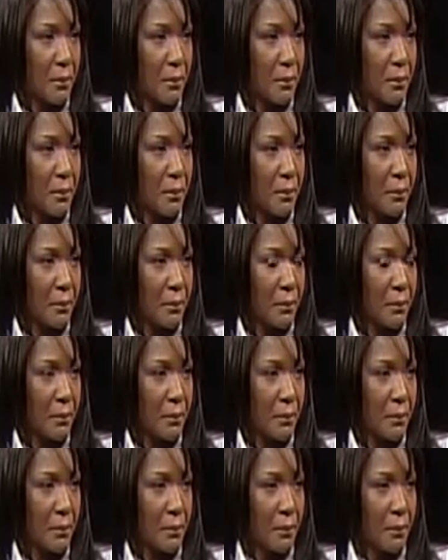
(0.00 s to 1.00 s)

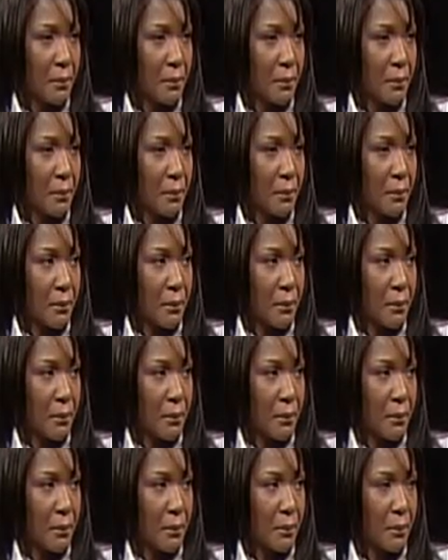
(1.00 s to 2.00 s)

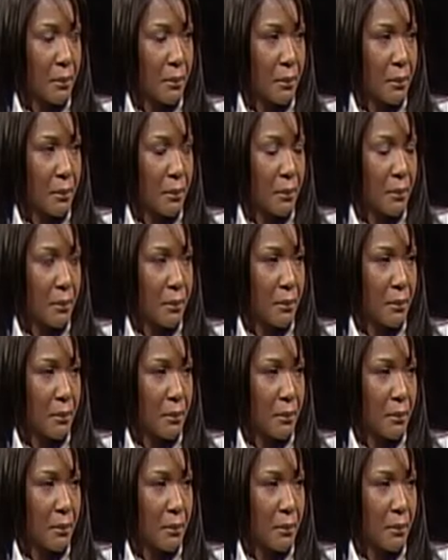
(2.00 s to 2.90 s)
(silent)